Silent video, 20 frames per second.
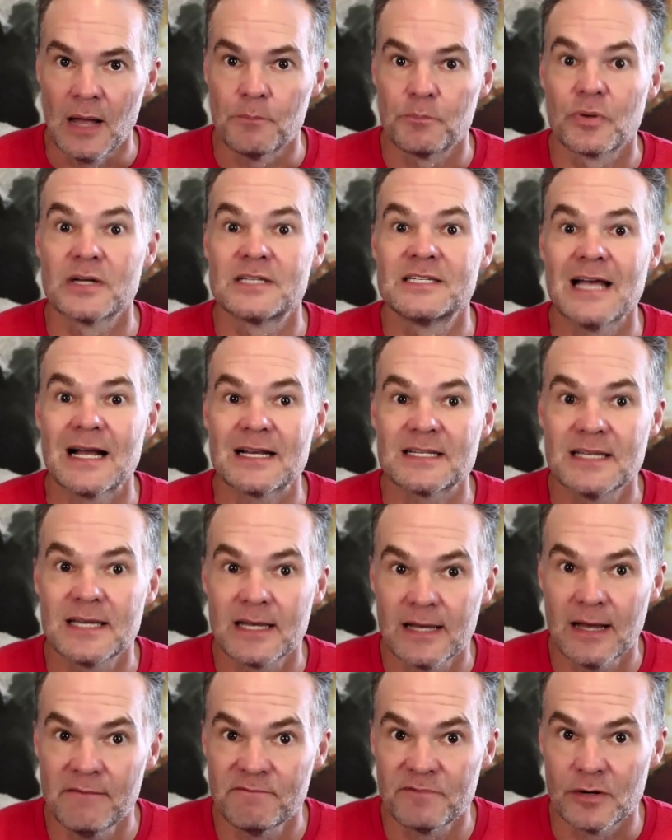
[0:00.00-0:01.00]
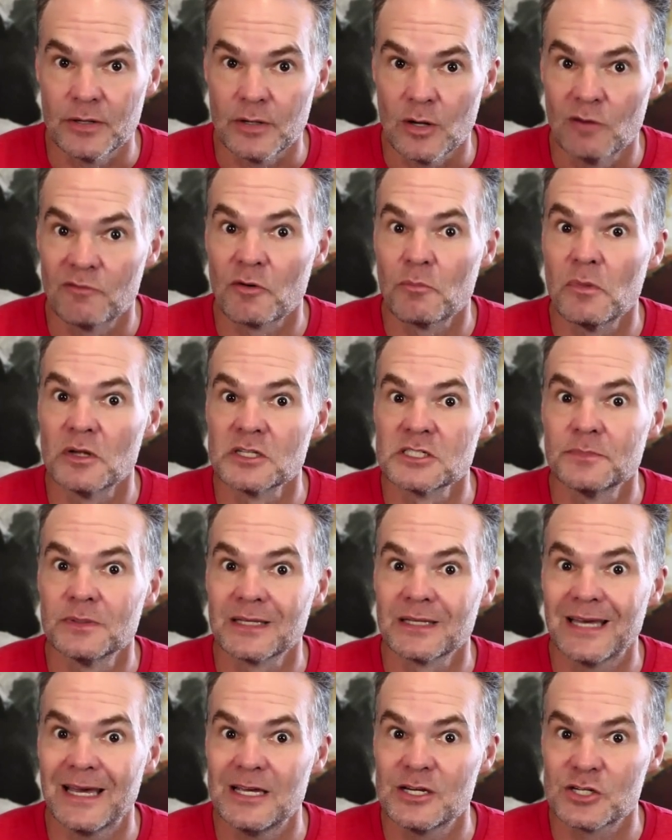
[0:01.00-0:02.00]
Protecting comfort over
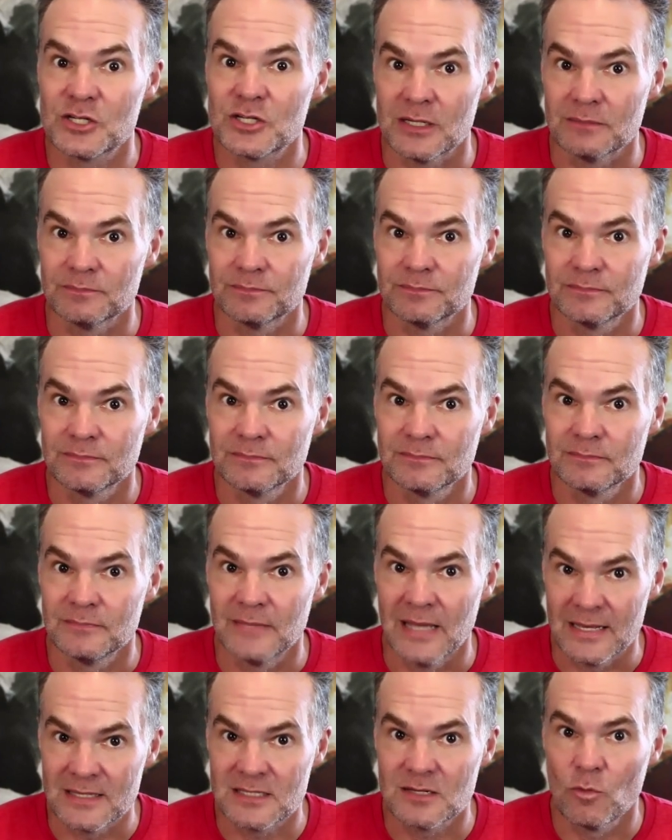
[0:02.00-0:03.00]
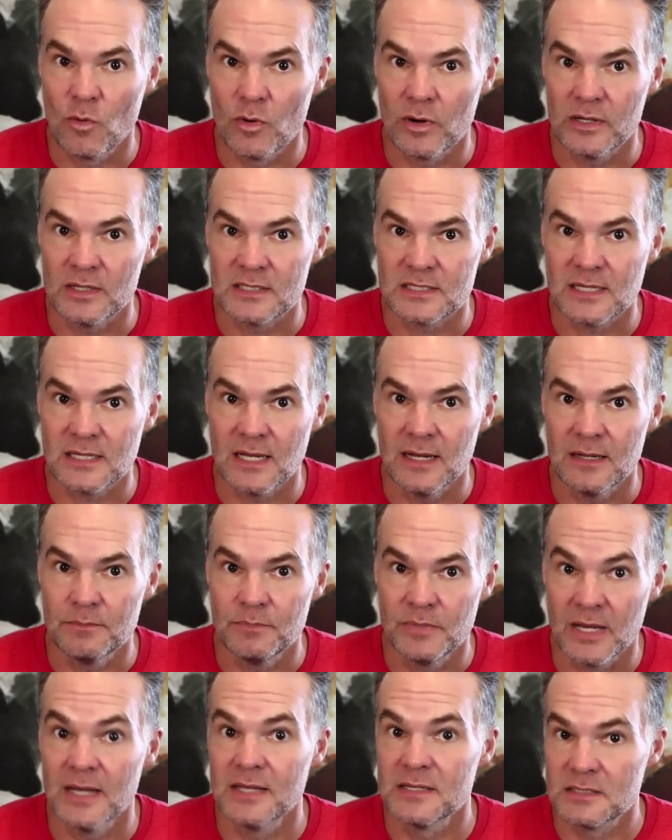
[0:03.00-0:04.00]
multiplication, that's a warning sign,
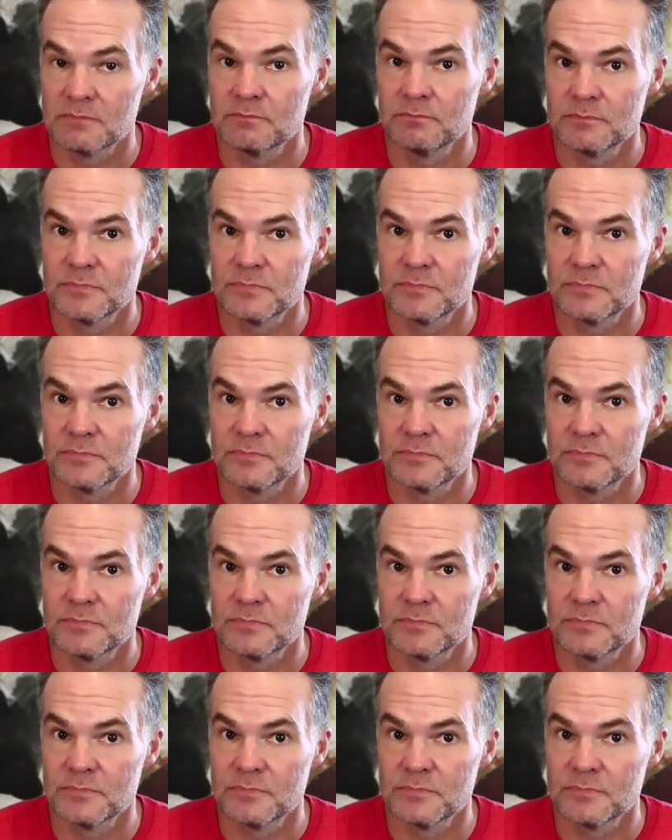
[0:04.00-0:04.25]
because